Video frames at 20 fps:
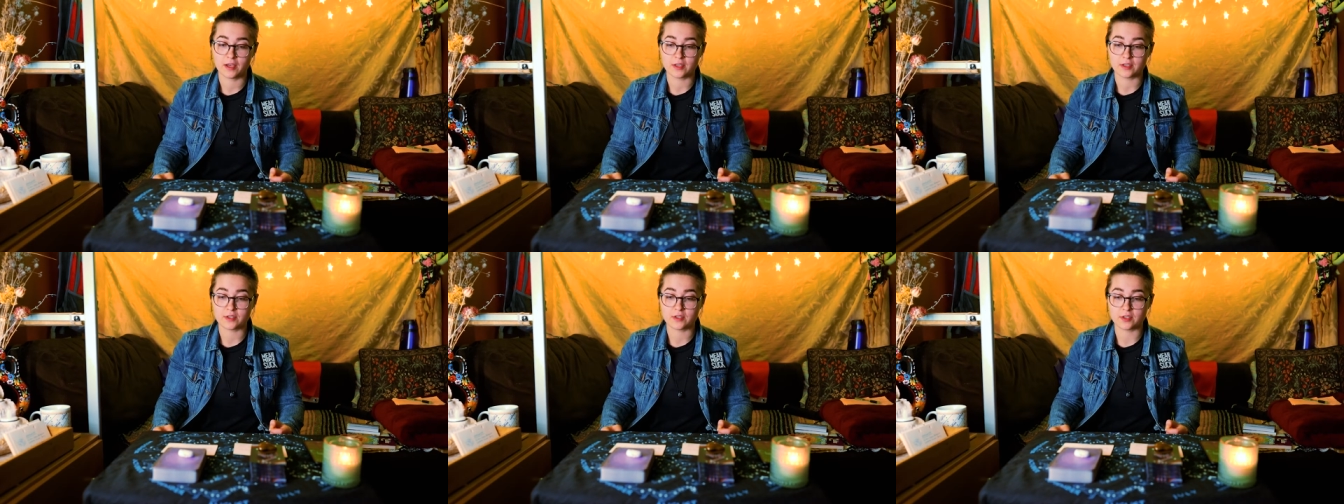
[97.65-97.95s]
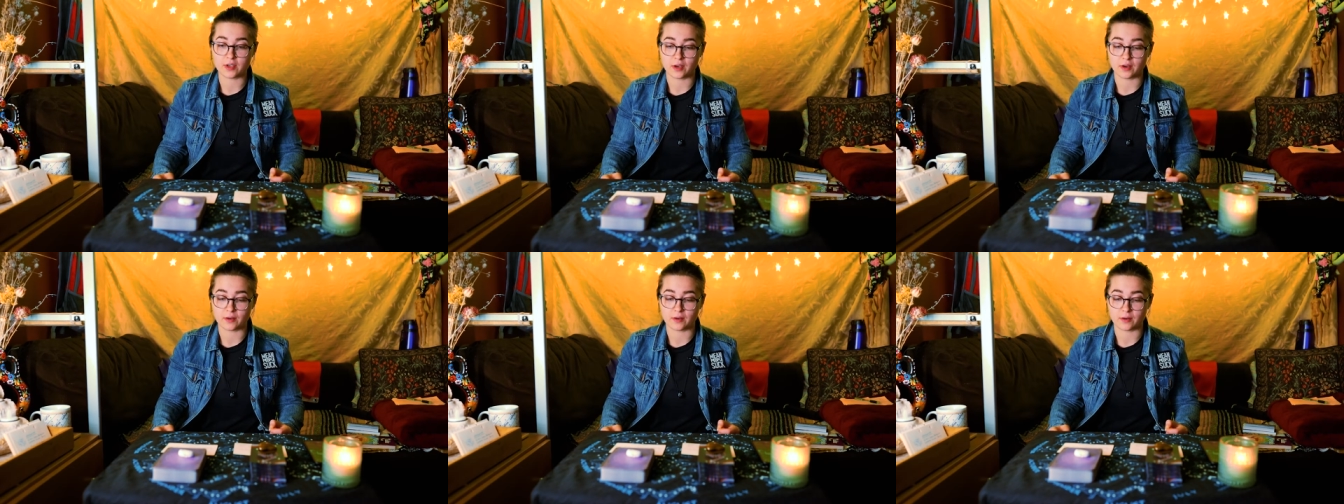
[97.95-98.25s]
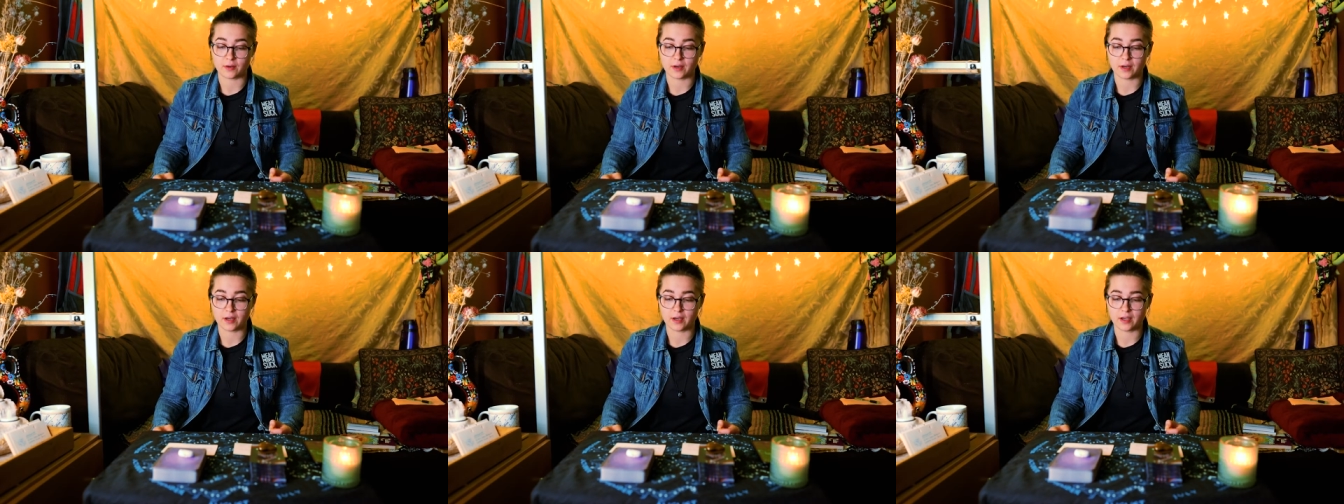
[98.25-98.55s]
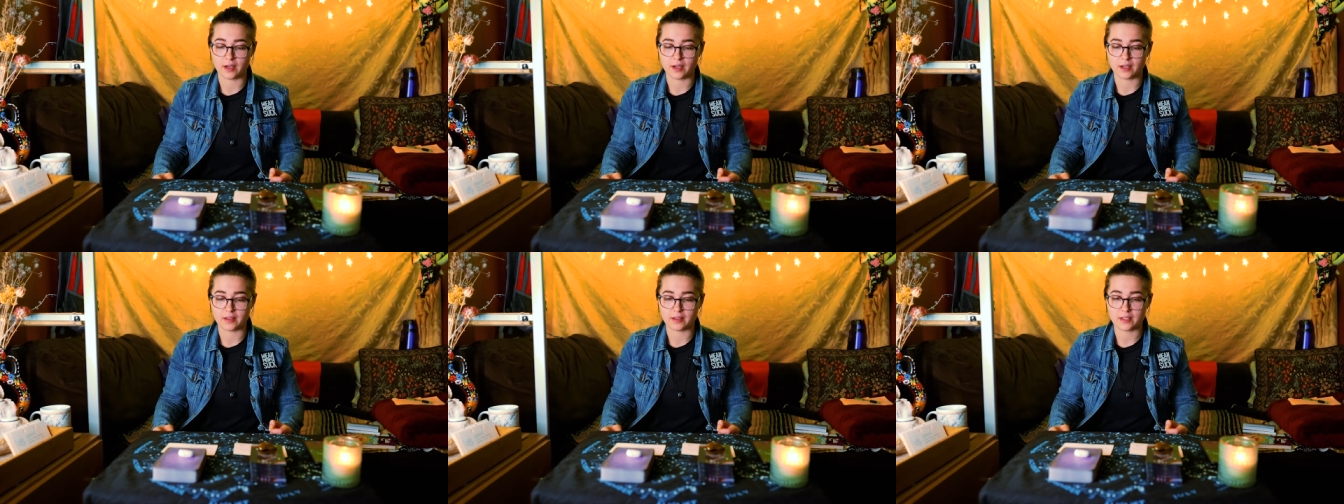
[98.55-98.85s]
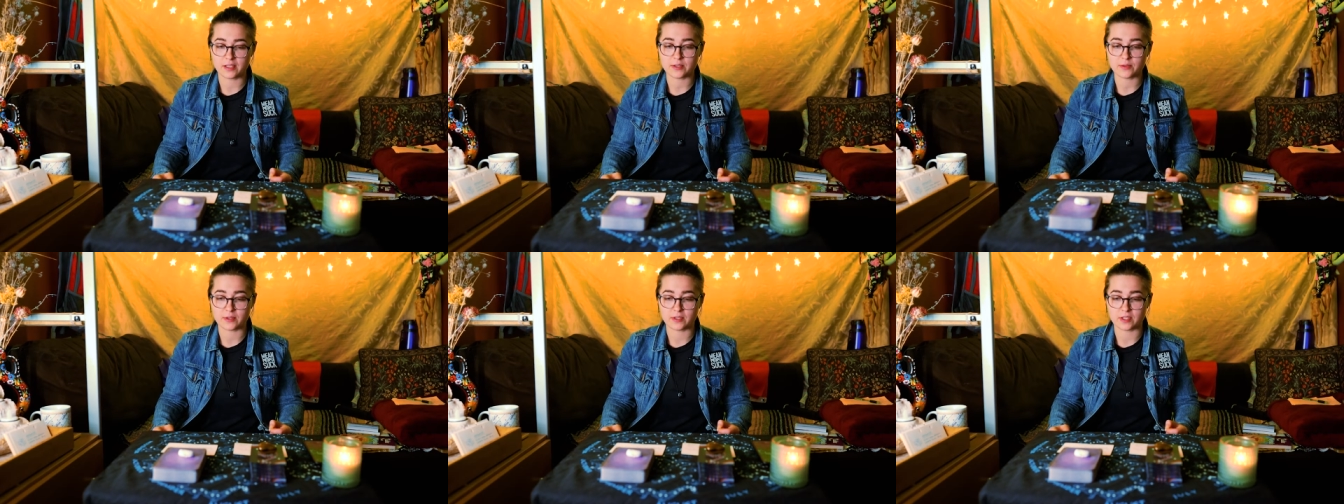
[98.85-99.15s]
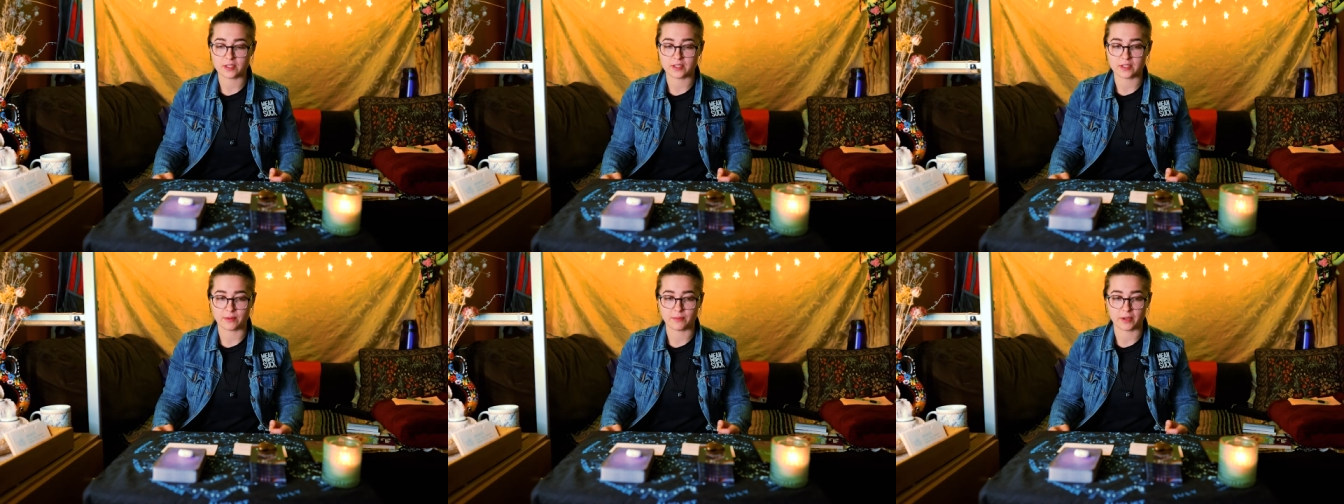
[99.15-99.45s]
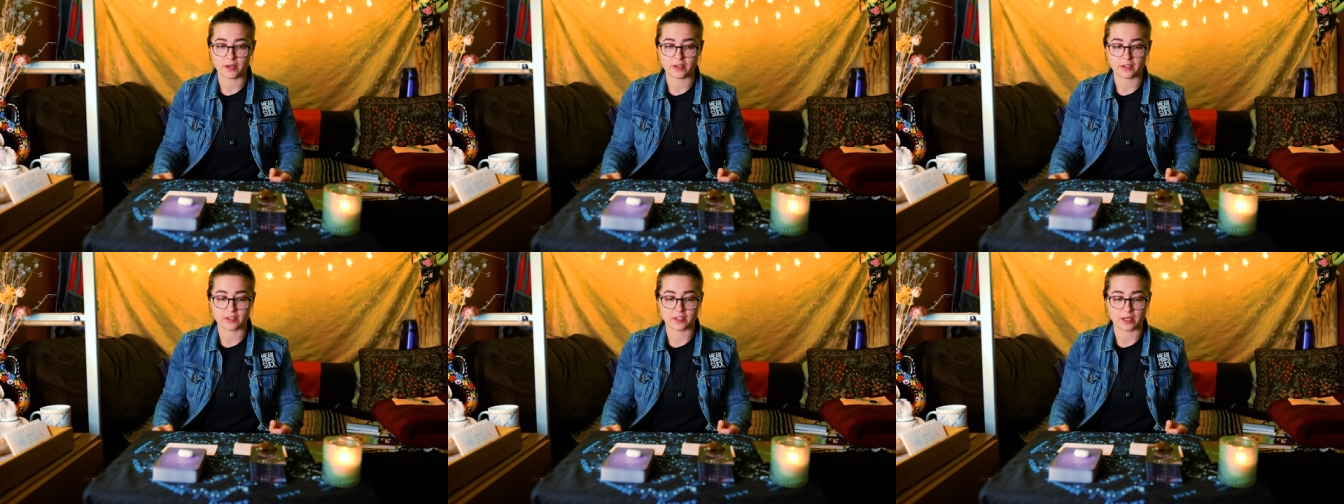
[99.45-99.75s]
So this was just some
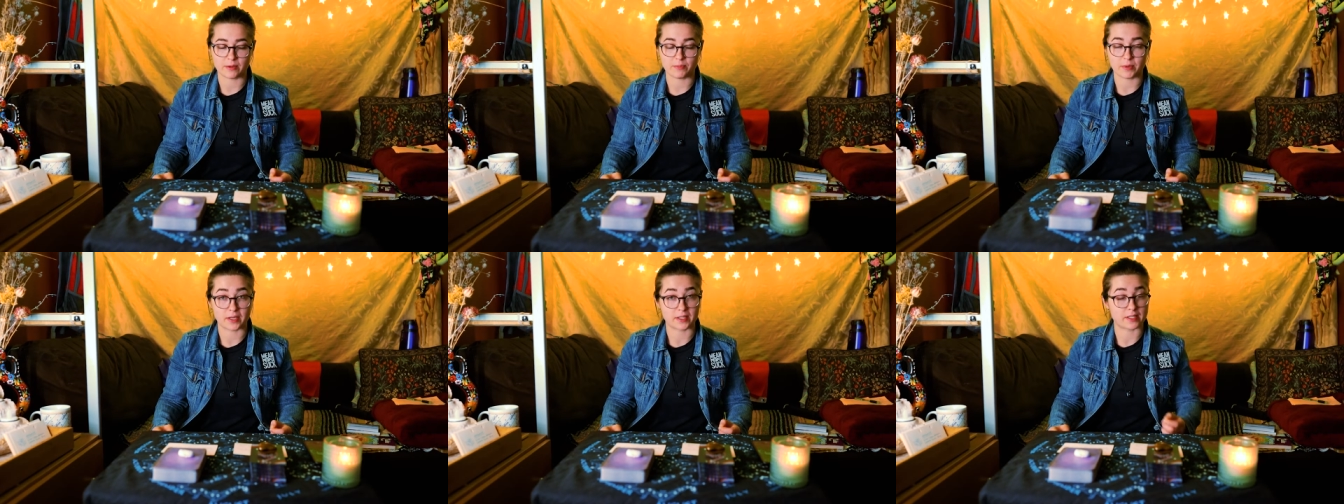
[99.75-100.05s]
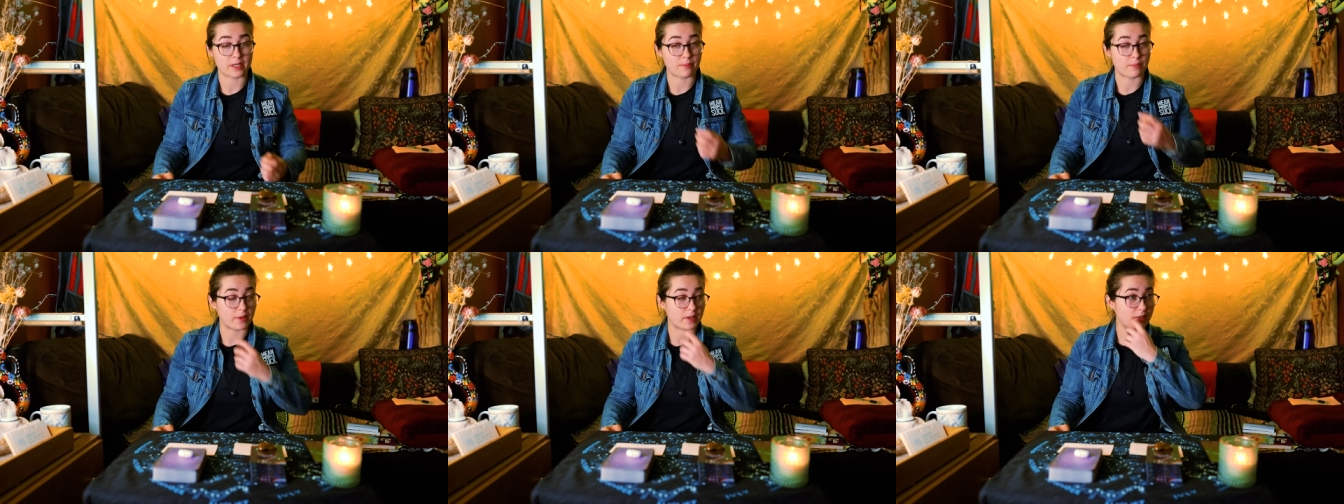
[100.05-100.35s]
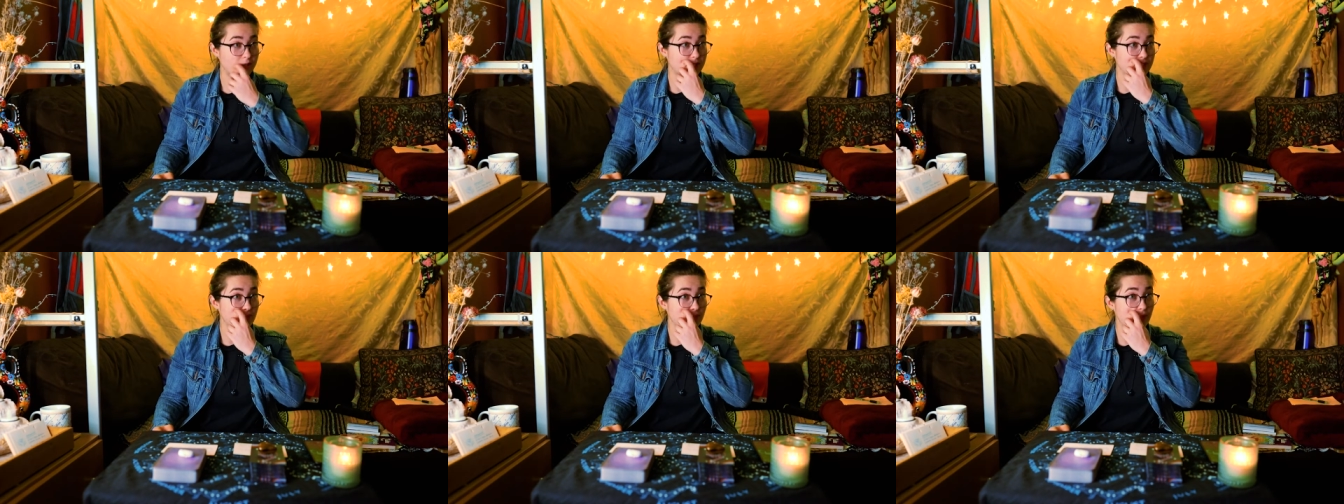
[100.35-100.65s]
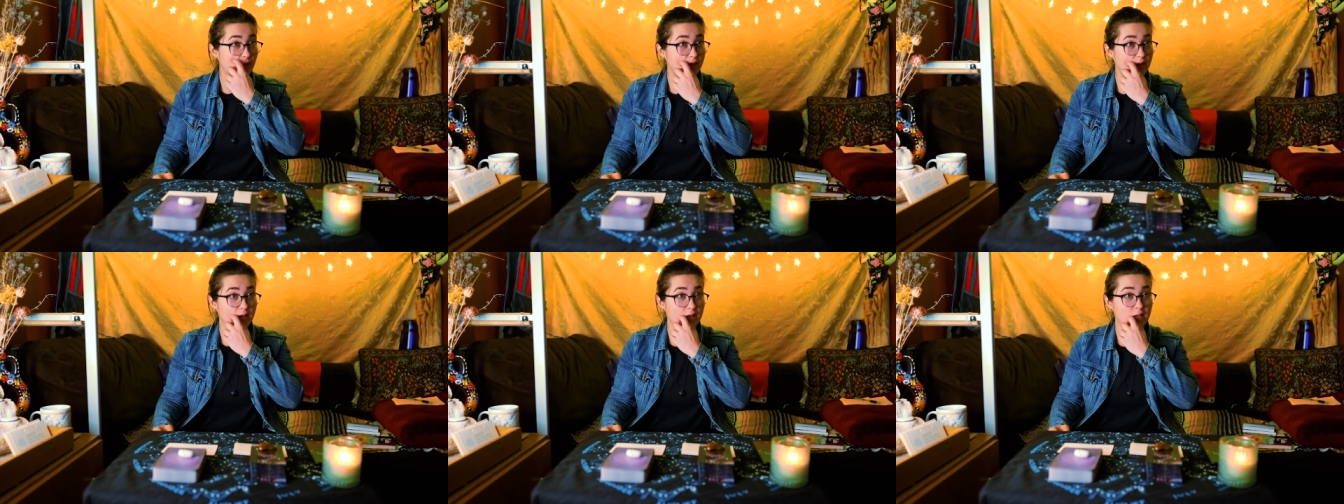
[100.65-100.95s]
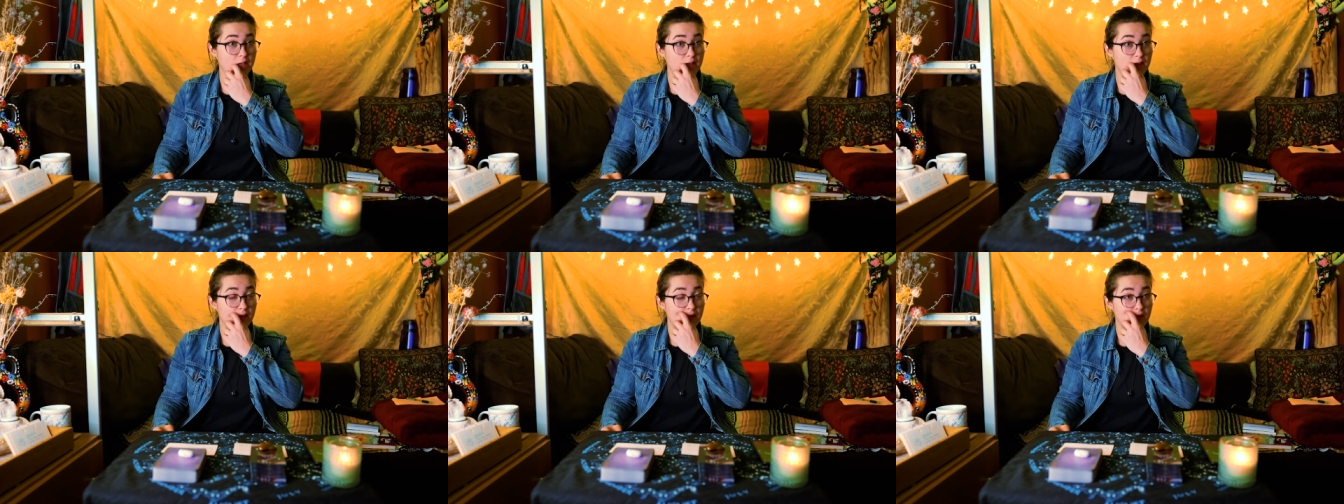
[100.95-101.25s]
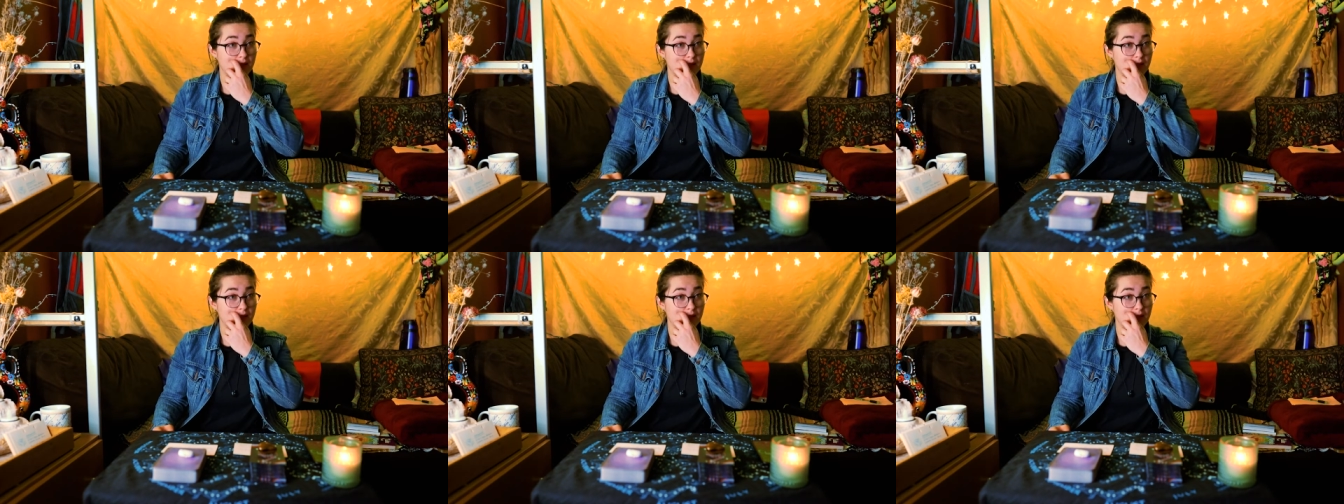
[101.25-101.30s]
energy I picked up on this morning